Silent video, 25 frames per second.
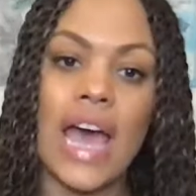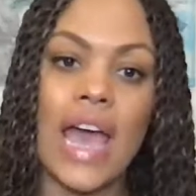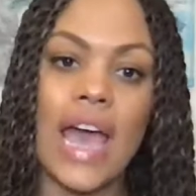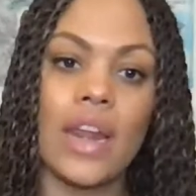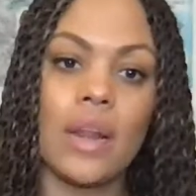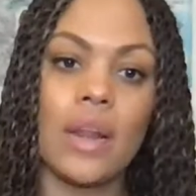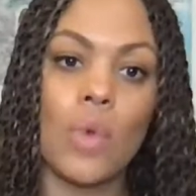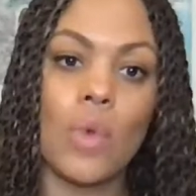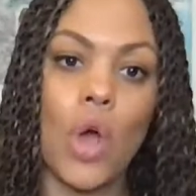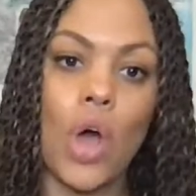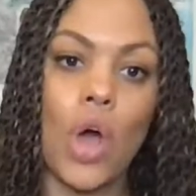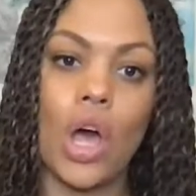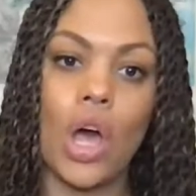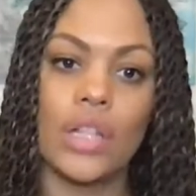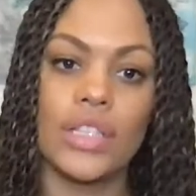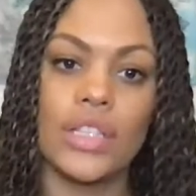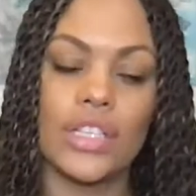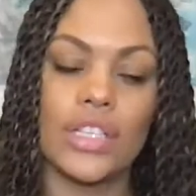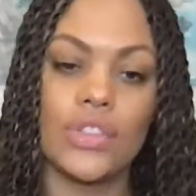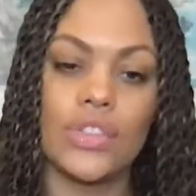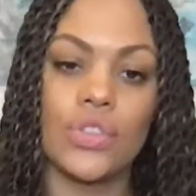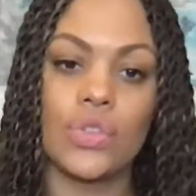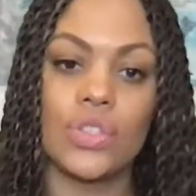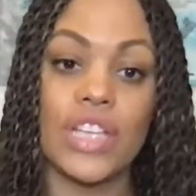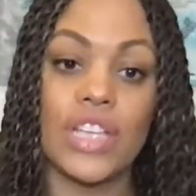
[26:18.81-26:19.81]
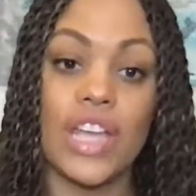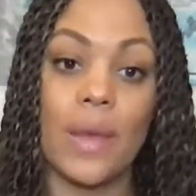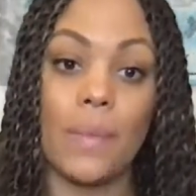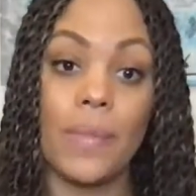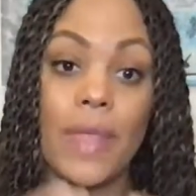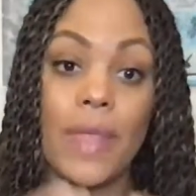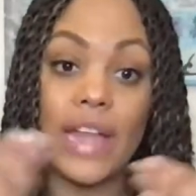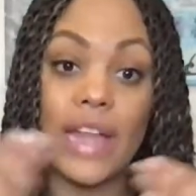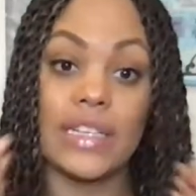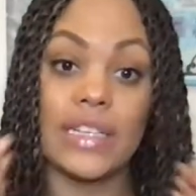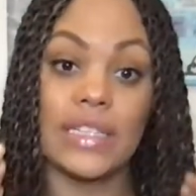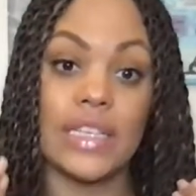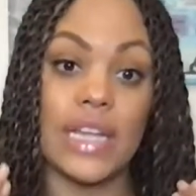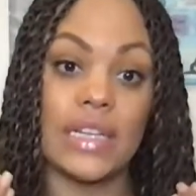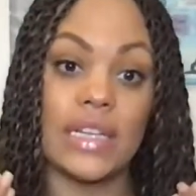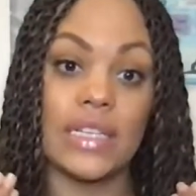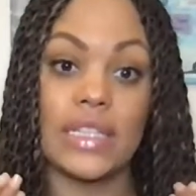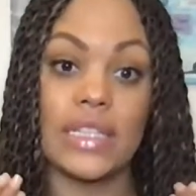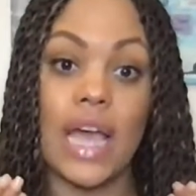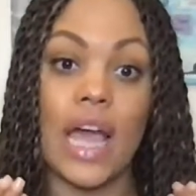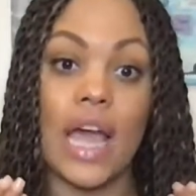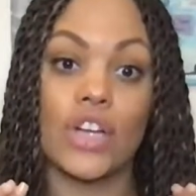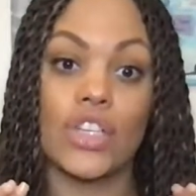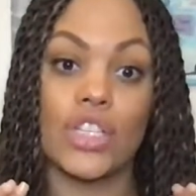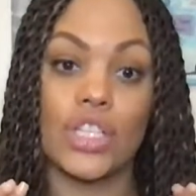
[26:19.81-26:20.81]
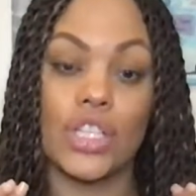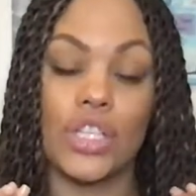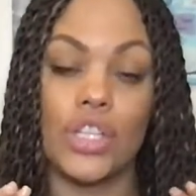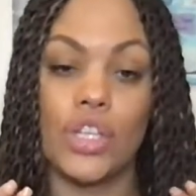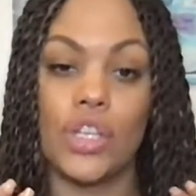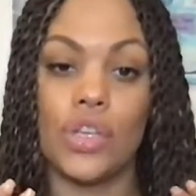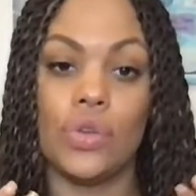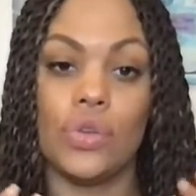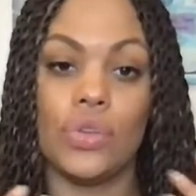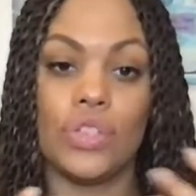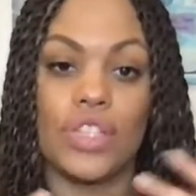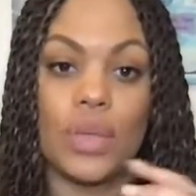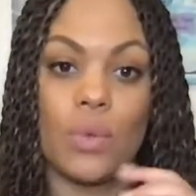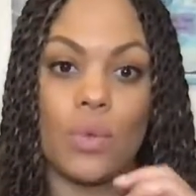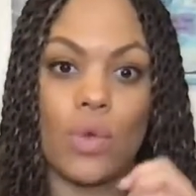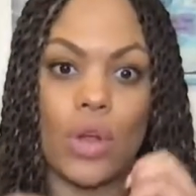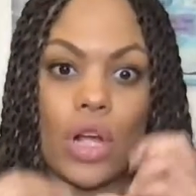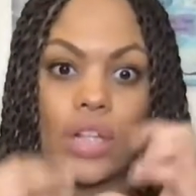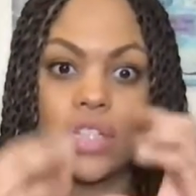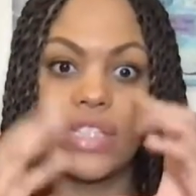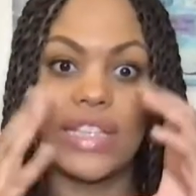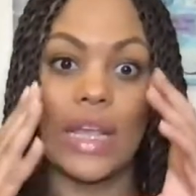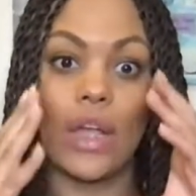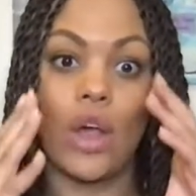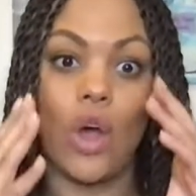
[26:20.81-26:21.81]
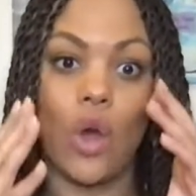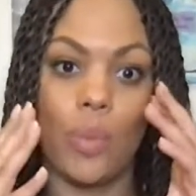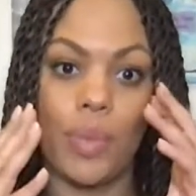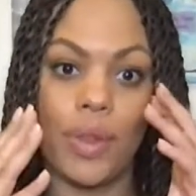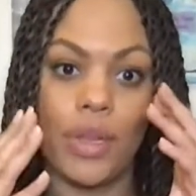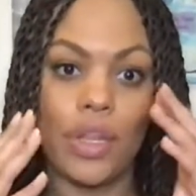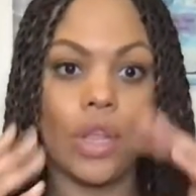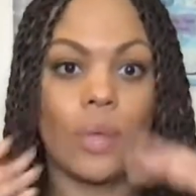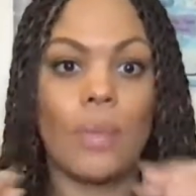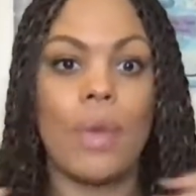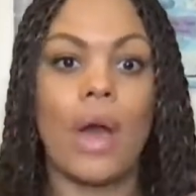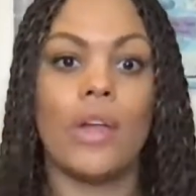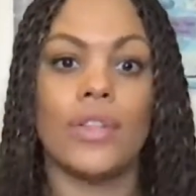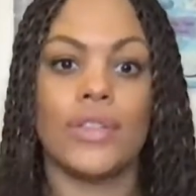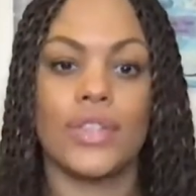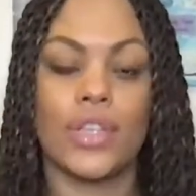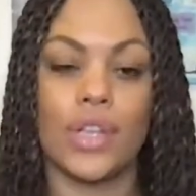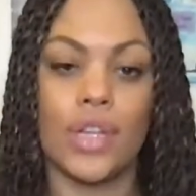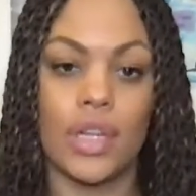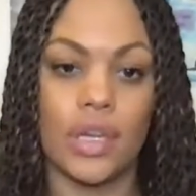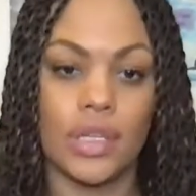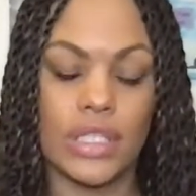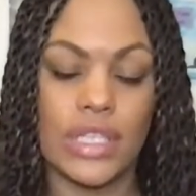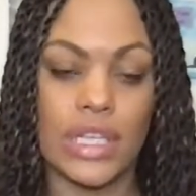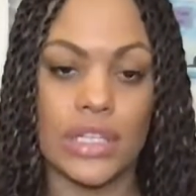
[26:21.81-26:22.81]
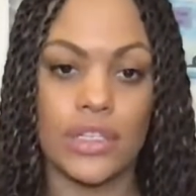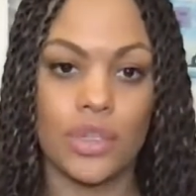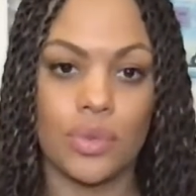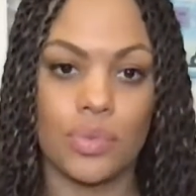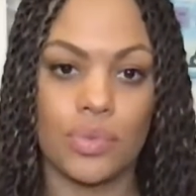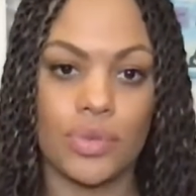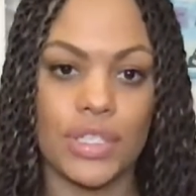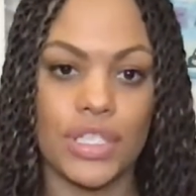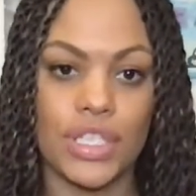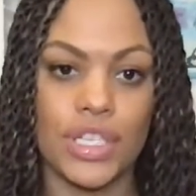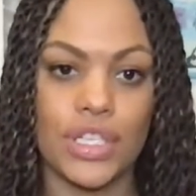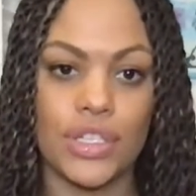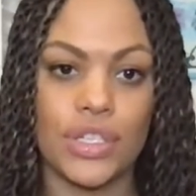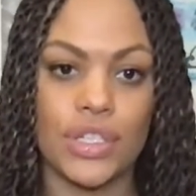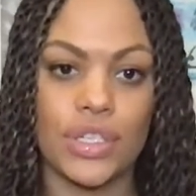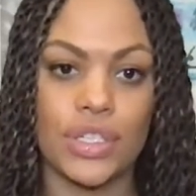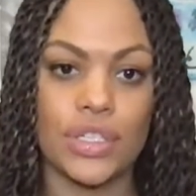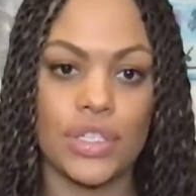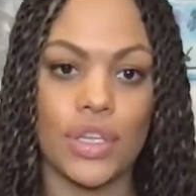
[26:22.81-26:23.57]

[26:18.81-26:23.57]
item called dental dam that dentists actually use in regards to like opening your mouth during a dental procedure.